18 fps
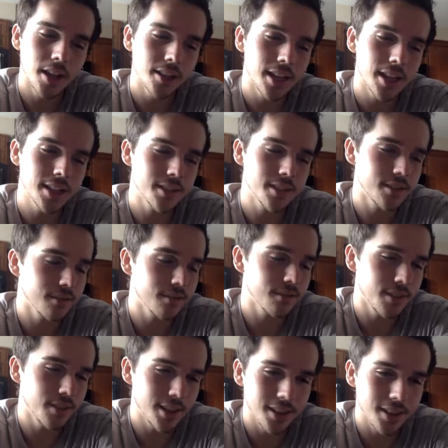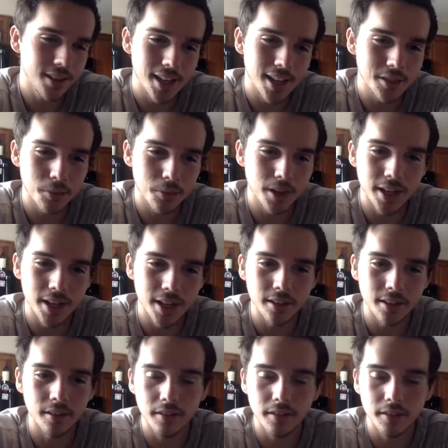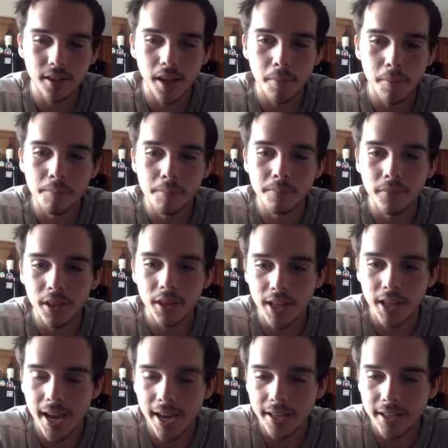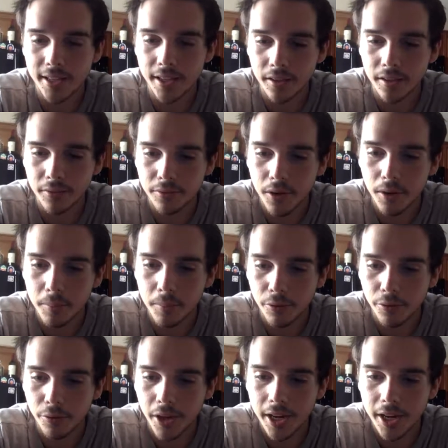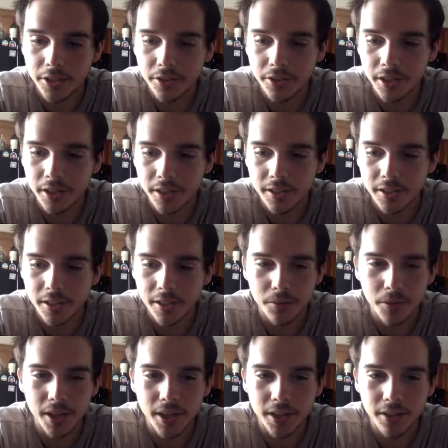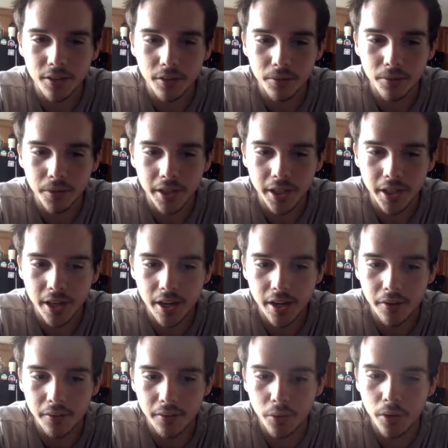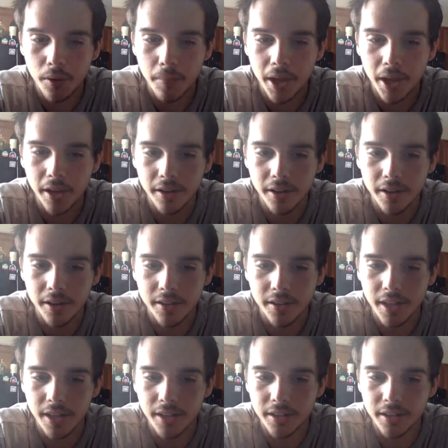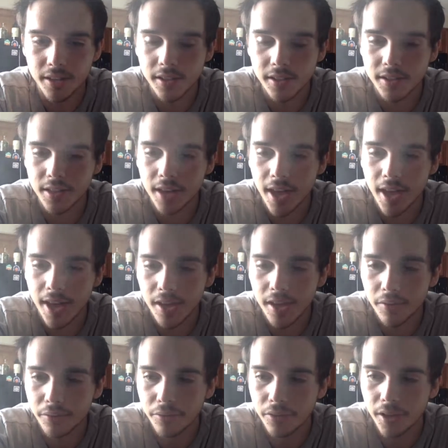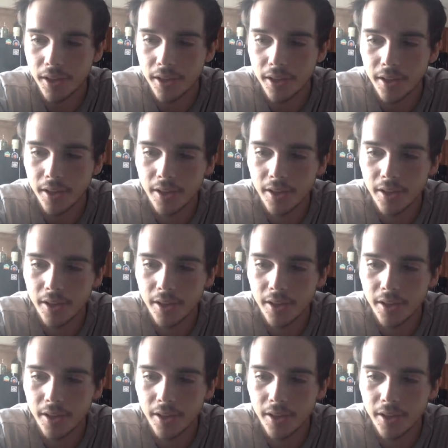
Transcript: That's what I am lacking from Effectrix. That's what I don't really care for about it, is that it doesn't have like